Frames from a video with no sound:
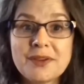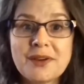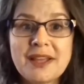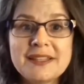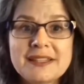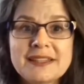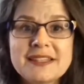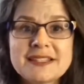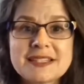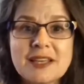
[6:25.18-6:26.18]
right,
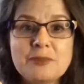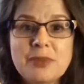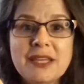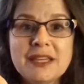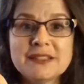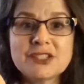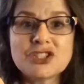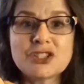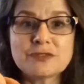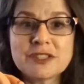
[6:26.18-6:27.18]
this can begin to
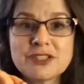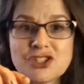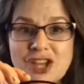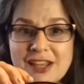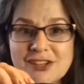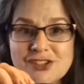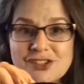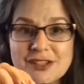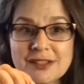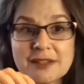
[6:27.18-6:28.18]
shift and change.
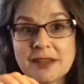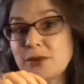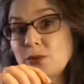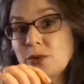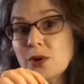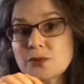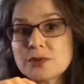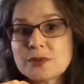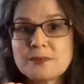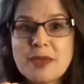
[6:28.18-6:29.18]
And who
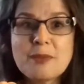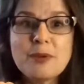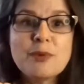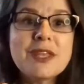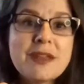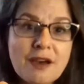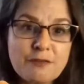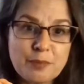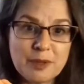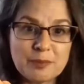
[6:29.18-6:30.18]
knows, maybe with enough
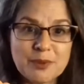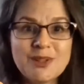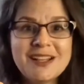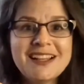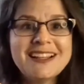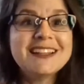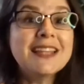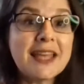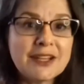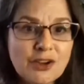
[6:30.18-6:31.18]
people
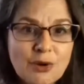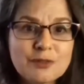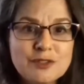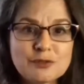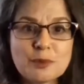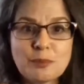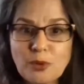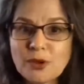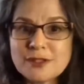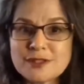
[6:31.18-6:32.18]
letting go of different
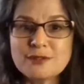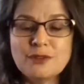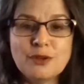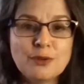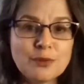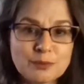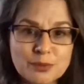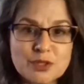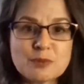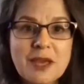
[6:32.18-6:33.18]
points of view and
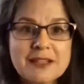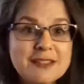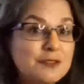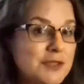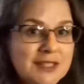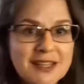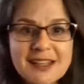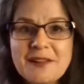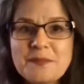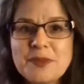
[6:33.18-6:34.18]
perspectives and,
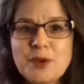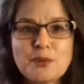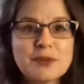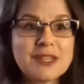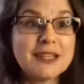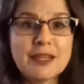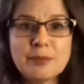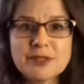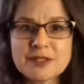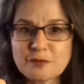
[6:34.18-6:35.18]
the
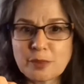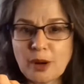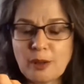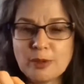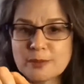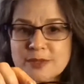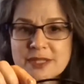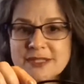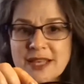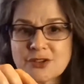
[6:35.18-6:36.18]
labels of problems,
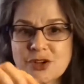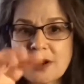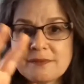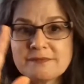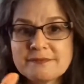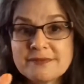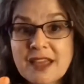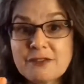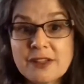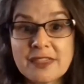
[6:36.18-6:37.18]
etc.,
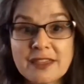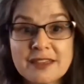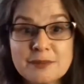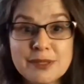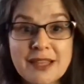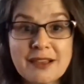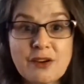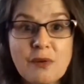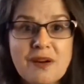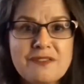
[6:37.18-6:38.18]
everything could be let
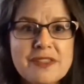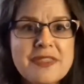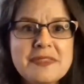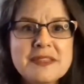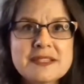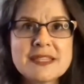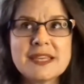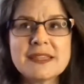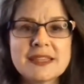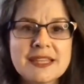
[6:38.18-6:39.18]
go of. And then this
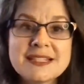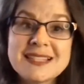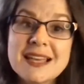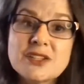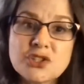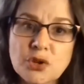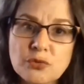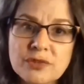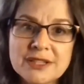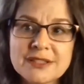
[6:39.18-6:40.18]
thing that they say is so
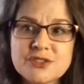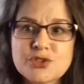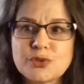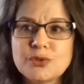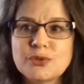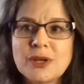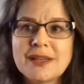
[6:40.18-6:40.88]
real and true